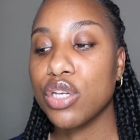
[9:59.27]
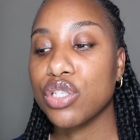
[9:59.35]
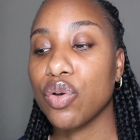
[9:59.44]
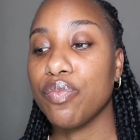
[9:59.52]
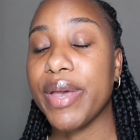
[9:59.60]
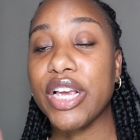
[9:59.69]

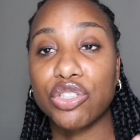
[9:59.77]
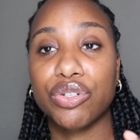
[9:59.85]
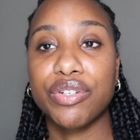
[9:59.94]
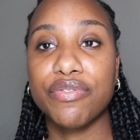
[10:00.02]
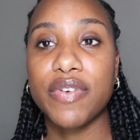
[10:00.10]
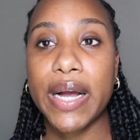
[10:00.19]
So make
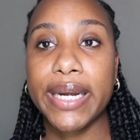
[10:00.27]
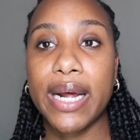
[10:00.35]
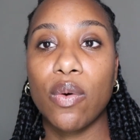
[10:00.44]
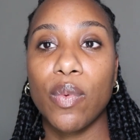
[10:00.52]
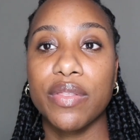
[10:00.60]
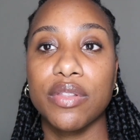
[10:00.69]
sure you find
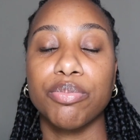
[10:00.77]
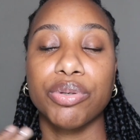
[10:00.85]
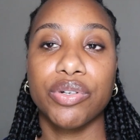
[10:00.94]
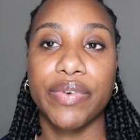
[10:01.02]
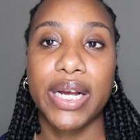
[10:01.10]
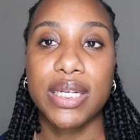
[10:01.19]
out what the
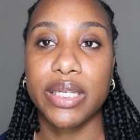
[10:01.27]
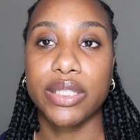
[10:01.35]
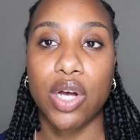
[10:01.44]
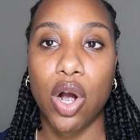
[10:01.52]
prerequisites